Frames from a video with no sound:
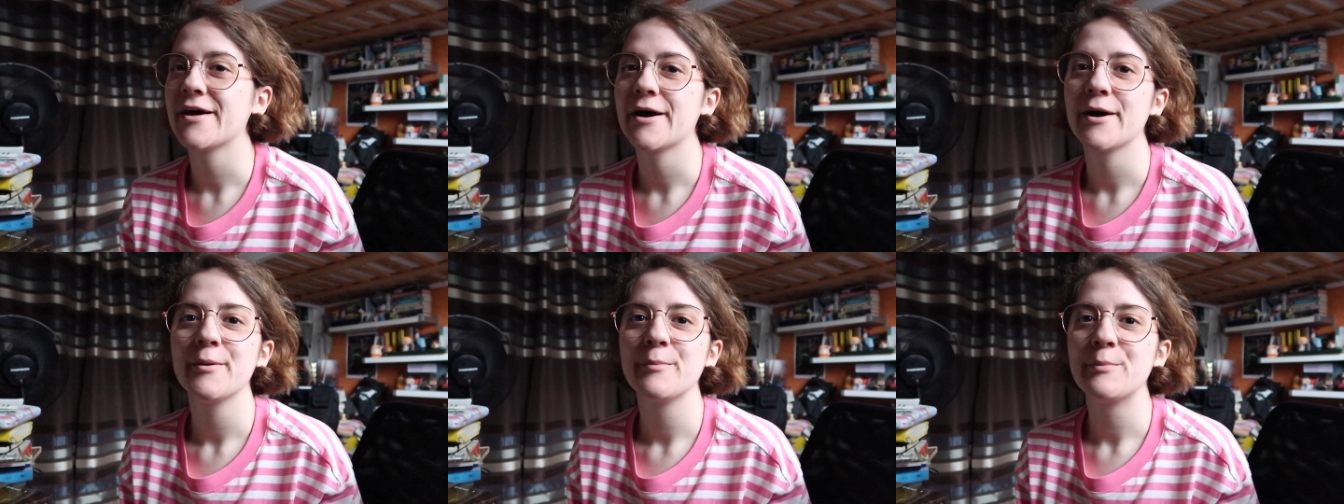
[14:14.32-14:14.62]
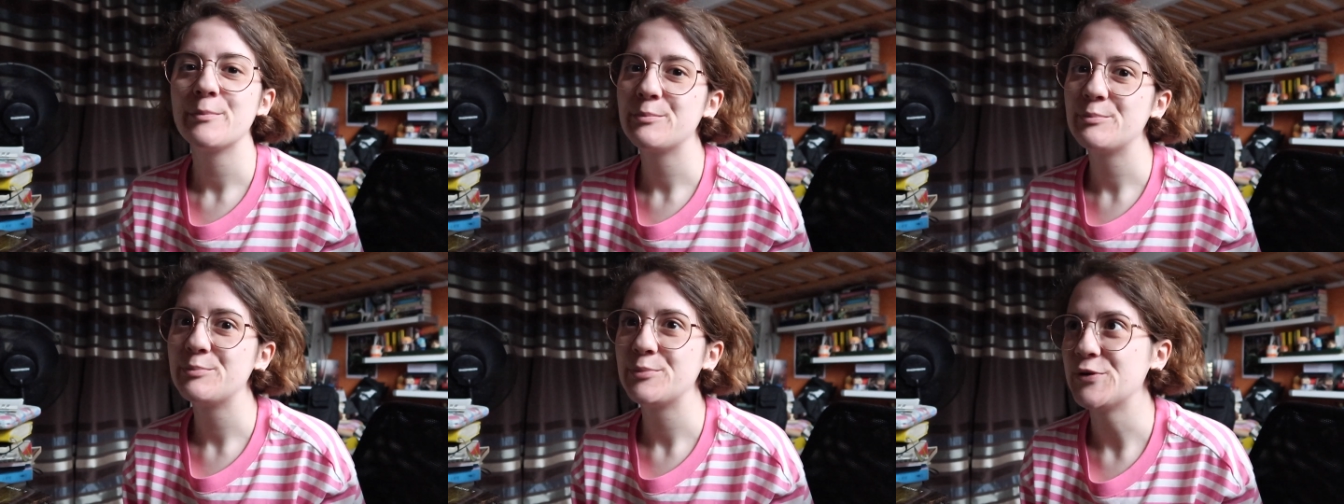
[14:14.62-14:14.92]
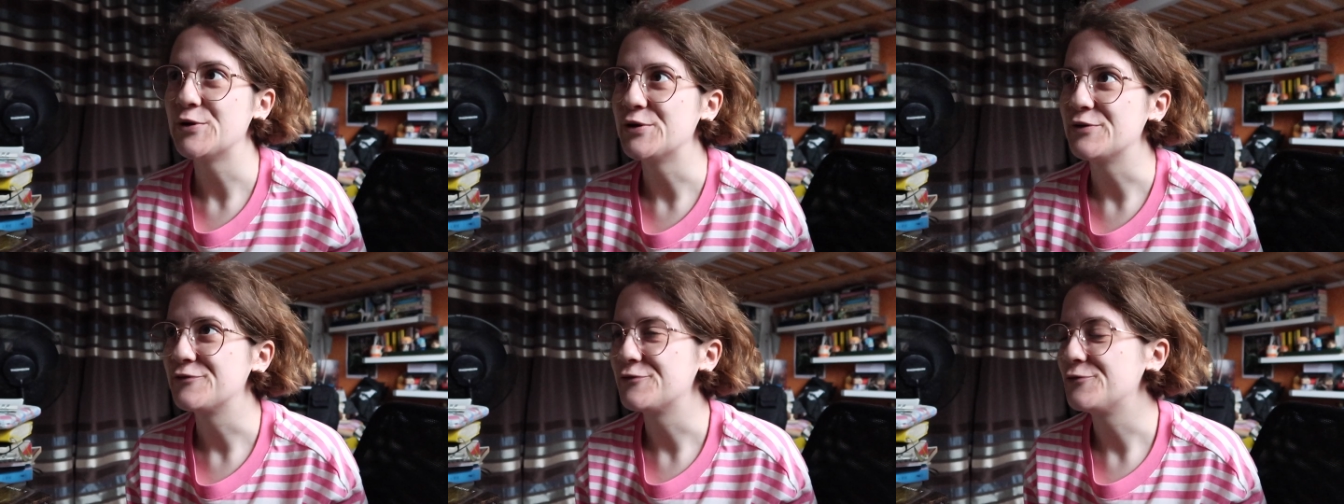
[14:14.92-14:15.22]
They're
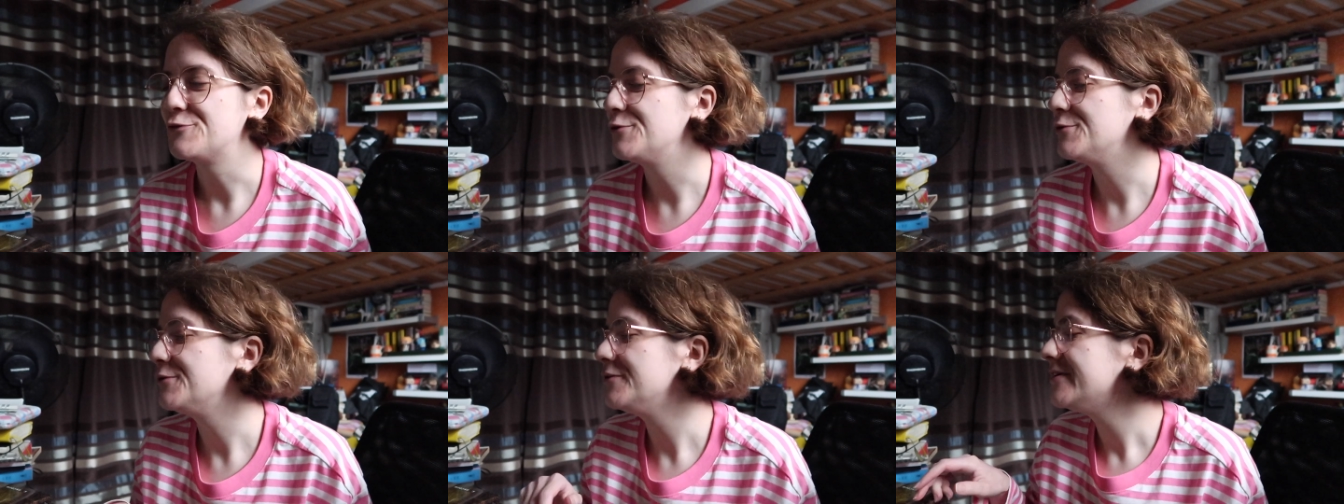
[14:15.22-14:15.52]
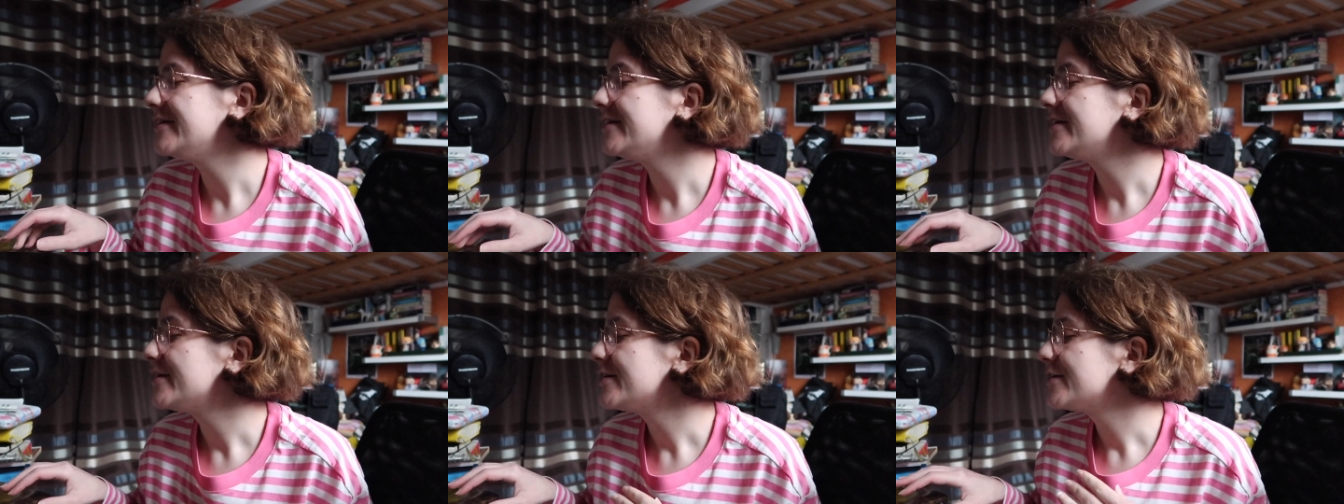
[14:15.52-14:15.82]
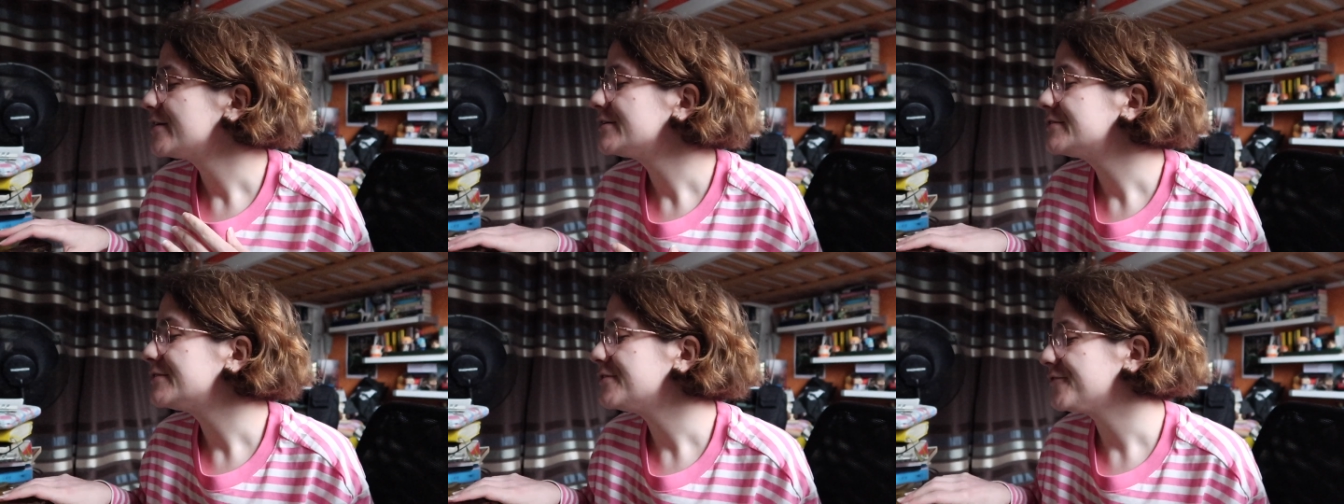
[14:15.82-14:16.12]
beautiful.
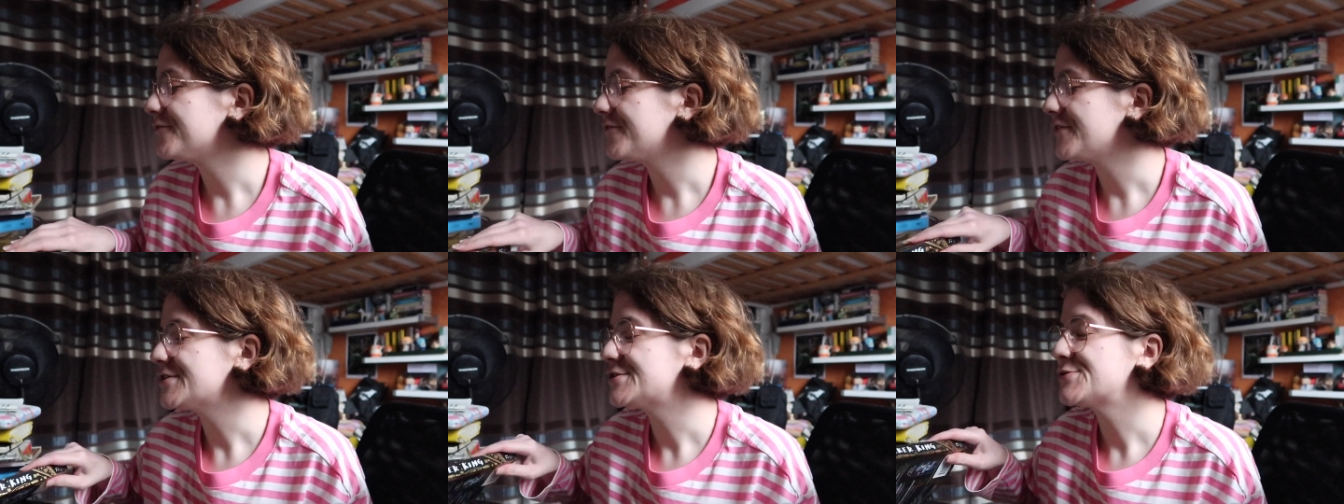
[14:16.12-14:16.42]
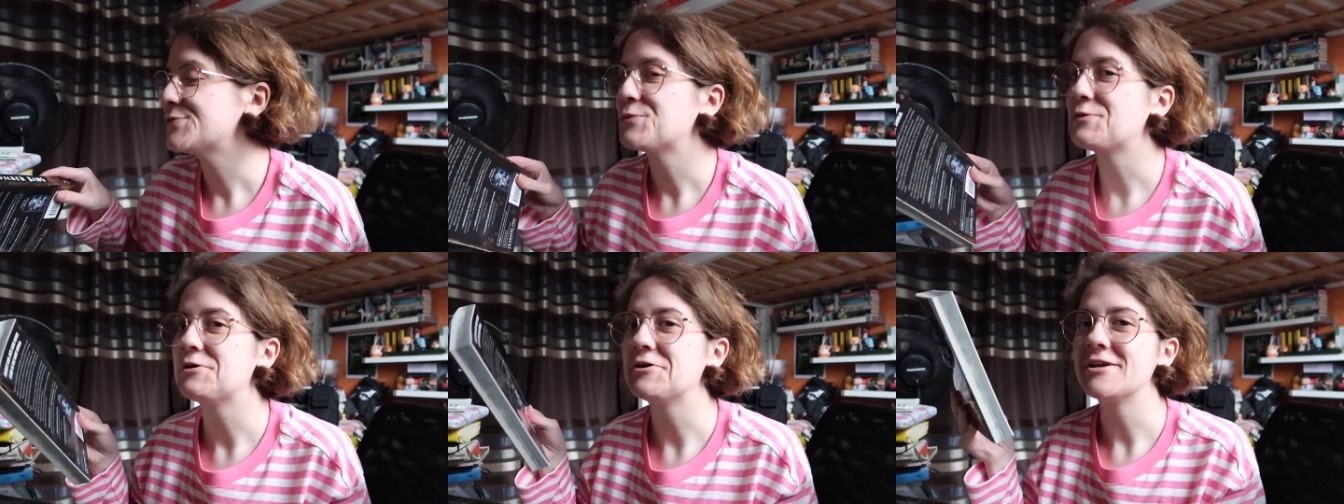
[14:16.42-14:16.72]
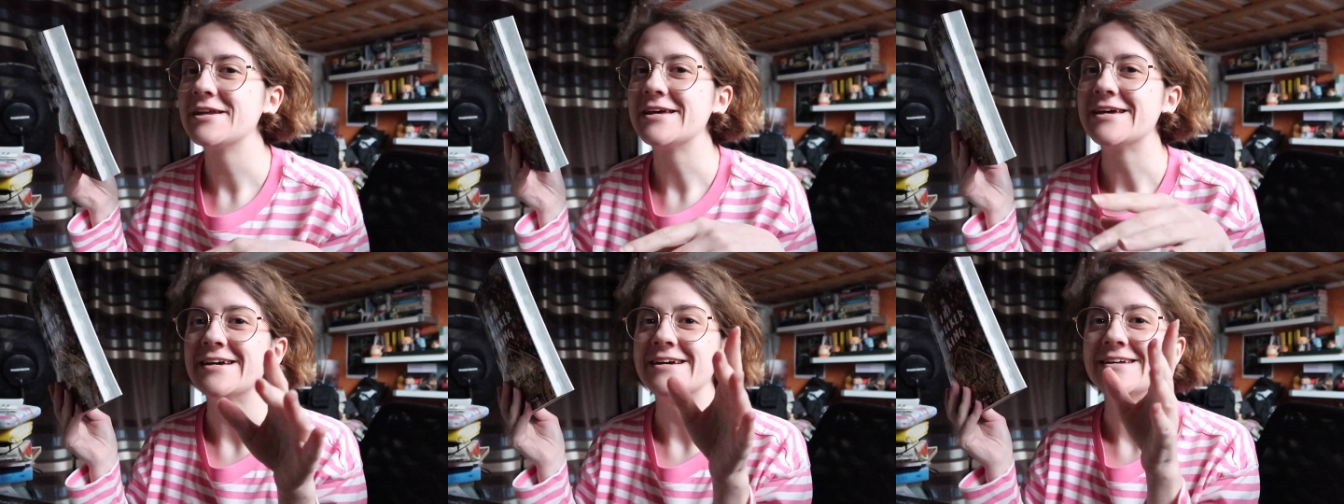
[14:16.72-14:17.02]
The first
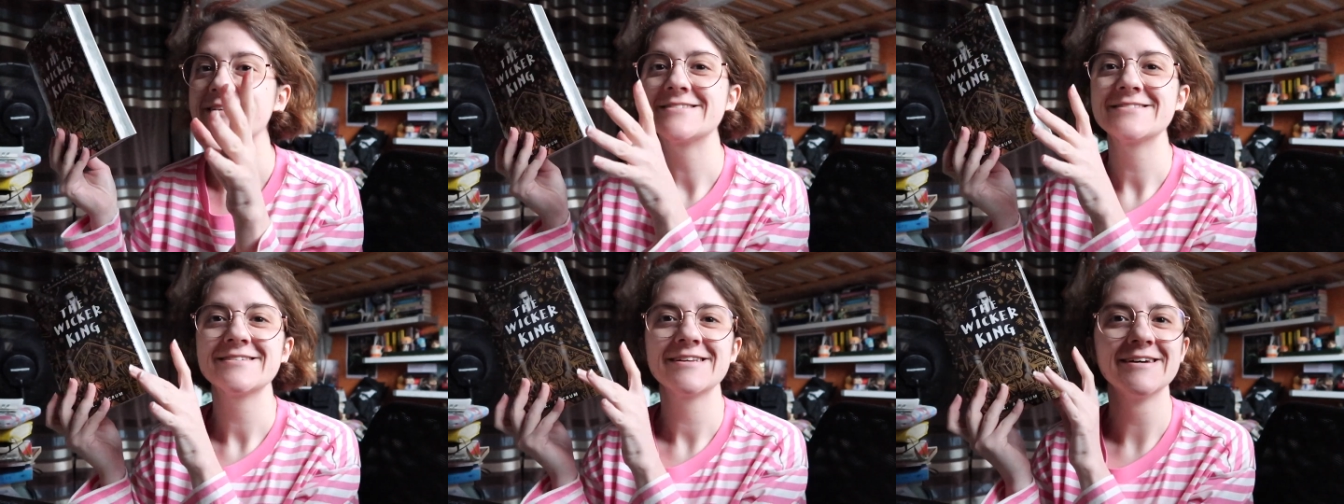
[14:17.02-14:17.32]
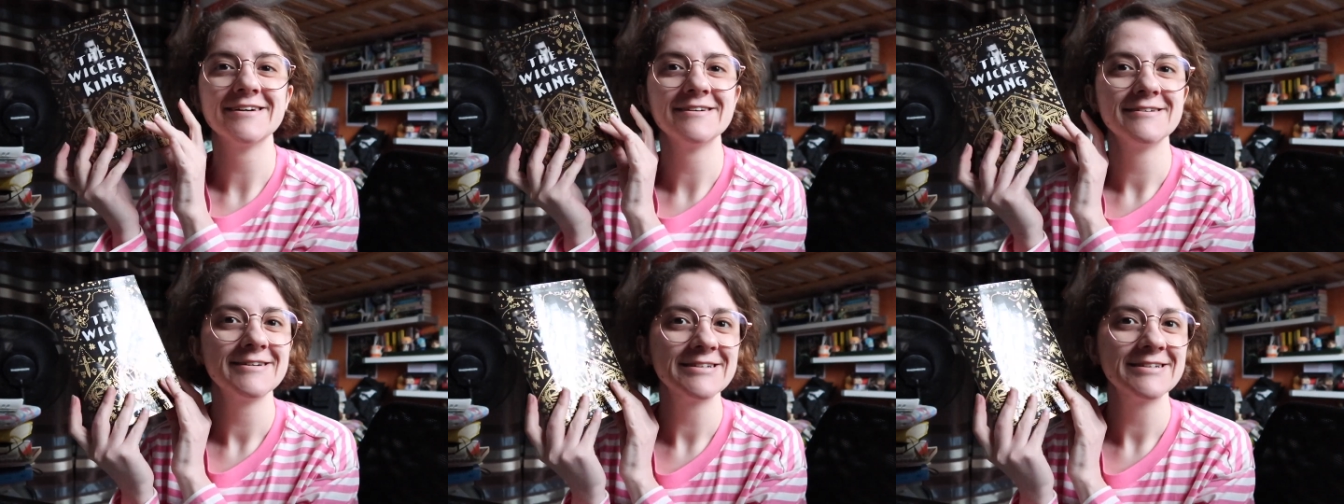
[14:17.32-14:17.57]
one is